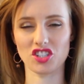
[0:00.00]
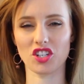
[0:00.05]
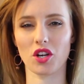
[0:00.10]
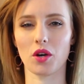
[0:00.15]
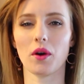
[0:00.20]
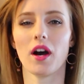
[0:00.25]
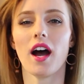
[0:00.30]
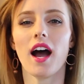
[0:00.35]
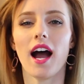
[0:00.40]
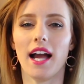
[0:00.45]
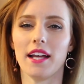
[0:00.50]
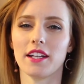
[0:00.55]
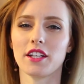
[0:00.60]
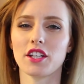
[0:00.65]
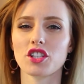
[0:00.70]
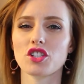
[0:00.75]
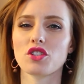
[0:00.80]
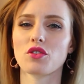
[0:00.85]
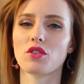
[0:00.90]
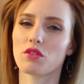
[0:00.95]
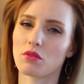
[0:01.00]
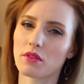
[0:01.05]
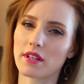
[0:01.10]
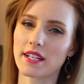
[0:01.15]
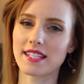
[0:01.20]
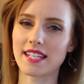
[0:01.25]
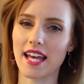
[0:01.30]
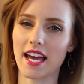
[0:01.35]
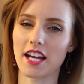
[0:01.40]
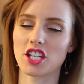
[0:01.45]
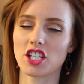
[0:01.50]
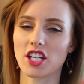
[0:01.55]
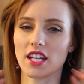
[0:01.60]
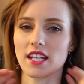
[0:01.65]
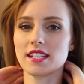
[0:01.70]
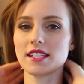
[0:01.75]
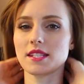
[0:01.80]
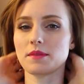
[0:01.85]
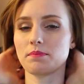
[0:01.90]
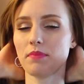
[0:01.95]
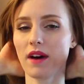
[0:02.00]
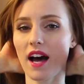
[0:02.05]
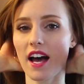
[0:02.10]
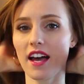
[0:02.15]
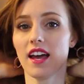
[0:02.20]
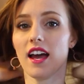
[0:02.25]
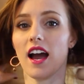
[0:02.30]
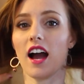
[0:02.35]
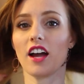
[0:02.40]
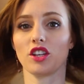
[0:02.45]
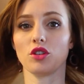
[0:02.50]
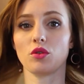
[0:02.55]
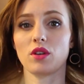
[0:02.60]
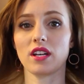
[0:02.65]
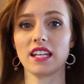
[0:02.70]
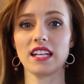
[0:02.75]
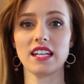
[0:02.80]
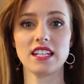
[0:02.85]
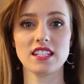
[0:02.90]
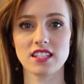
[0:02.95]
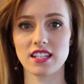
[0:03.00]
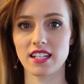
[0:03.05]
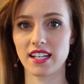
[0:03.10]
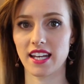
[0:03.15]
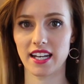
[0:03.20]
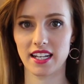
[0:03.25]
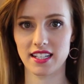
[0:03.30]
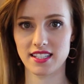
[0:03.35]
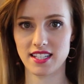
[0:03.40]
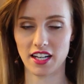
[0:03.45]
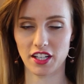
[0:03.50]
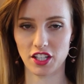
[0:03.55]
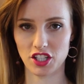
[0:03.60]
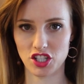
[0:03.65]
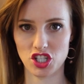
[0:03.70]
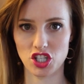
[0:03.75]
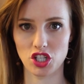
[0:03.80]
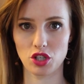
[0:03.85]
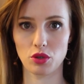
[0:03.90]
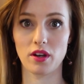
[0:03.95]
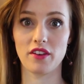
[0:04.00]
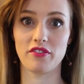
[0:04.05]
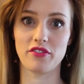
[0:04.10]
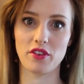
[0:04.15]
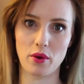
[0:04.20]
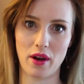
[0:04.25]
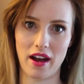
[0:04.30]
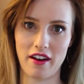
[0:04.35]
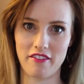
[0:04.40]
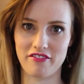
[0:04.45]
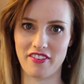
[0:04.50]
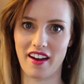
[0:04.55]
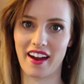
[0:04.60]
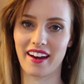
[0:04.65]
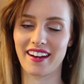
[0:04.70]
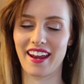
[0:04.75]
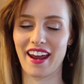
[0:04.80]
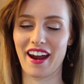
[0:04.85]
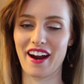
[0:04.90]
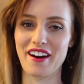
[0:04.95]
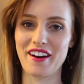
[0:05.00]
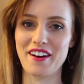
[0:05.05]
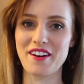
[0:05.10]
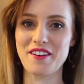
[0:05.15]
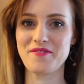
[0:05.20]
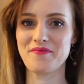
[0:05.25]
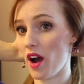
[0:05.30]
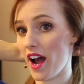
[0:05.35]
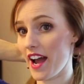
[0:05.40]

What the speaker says: So I'm gonna do 3 sections, but you could easily get it done in 2 if you have fine hair.